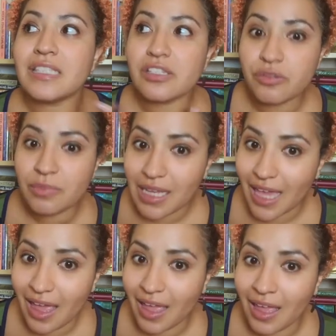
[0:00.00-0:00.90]
to
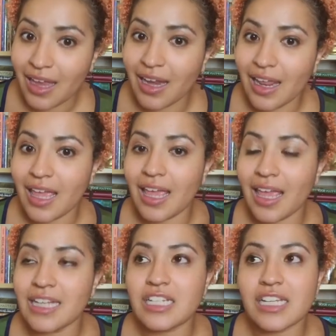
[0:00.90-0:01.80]
yet
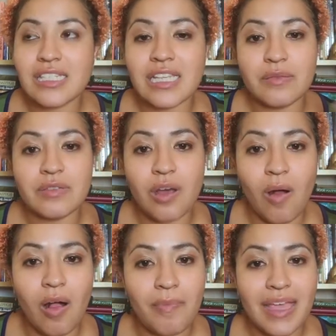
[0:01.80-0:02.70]
it just seems to
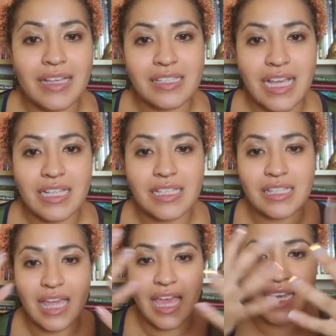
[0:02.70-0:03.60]
all make sense
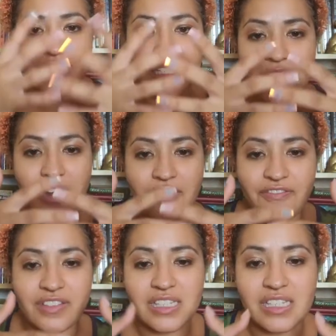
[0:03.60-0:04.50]
that it just kind of
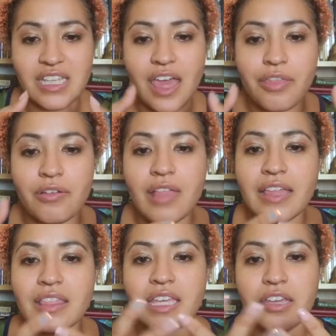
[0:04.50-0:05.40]
fits together
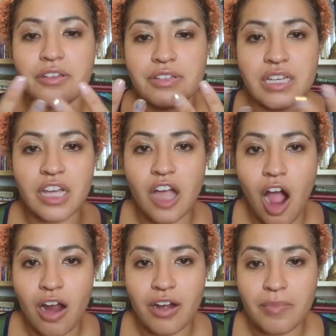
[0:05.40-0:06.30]
like the gears in a
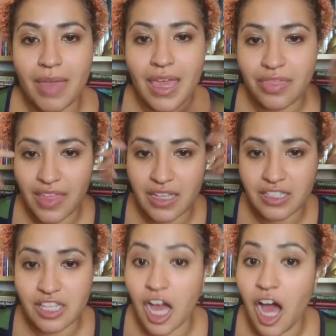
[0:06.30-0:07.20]
car to make
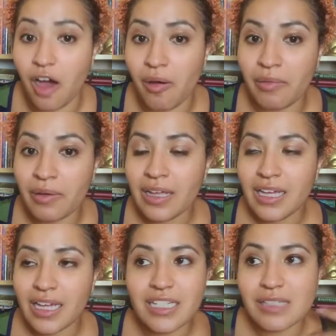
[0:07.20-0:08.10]
things go.
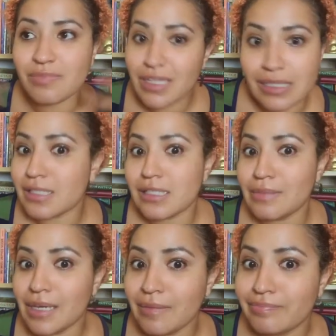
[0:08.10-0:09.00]
It just makes sense to
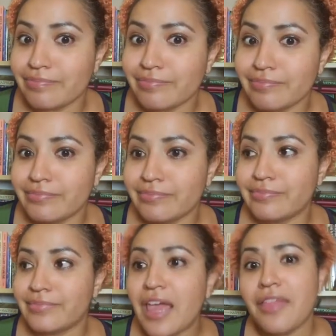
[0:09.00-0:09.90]
me.
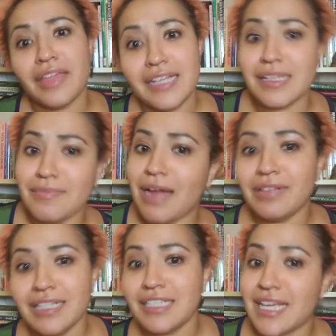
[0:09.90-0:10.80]
Things in my
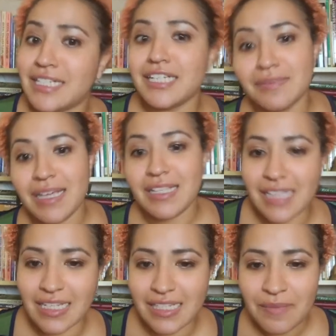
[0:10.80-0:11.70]
religion that just make
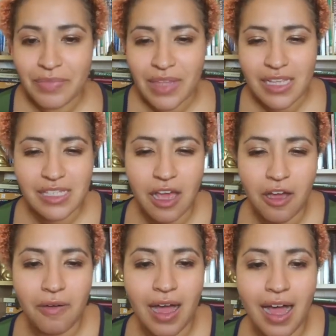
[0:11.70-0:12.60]
sense.
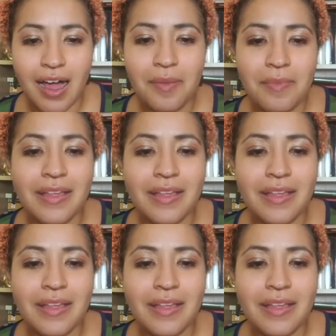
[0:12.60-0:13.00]
So, um,